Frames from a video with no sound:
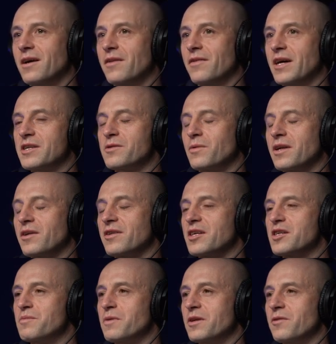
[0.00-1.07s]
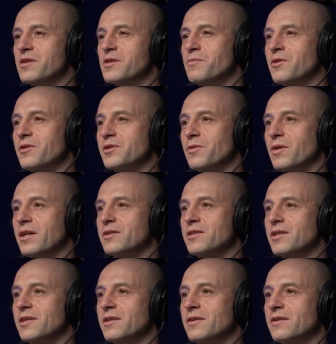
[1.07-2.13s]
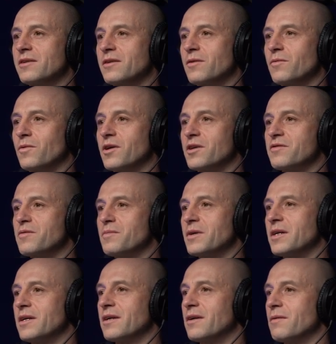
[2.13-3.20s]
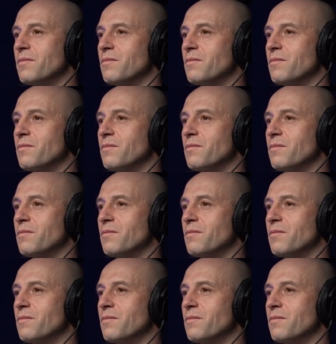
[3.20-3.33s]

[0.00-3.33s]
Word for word: that's when I think sp spirituality works for me.